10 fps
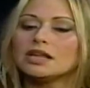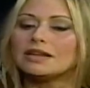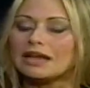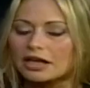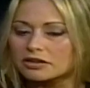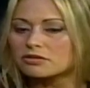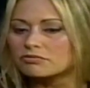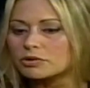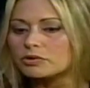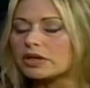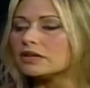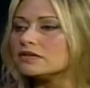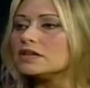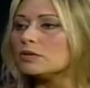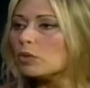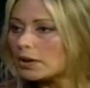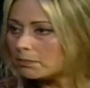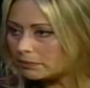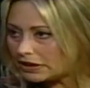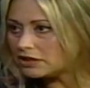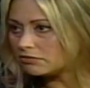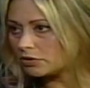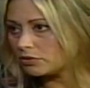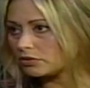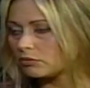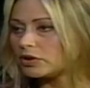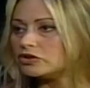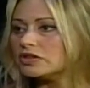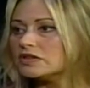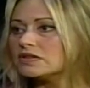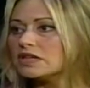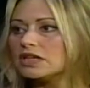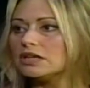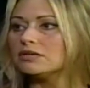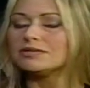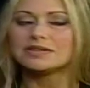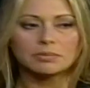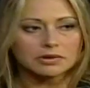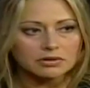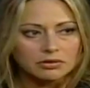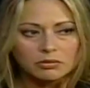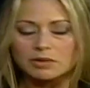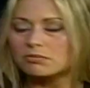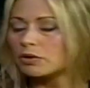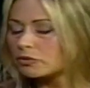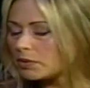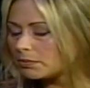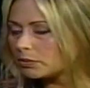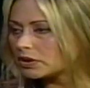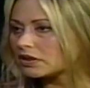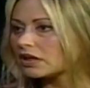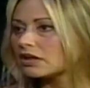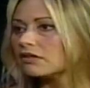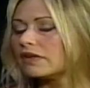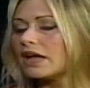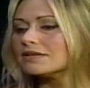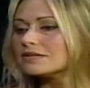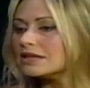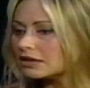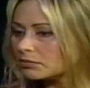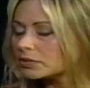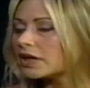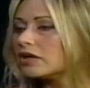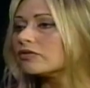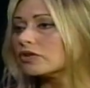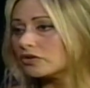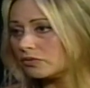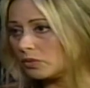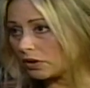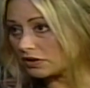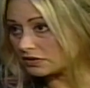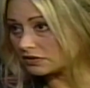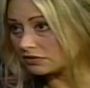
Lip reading: The other route is the 1B route, which is the typical, what most people would think of as the complaint for divorce.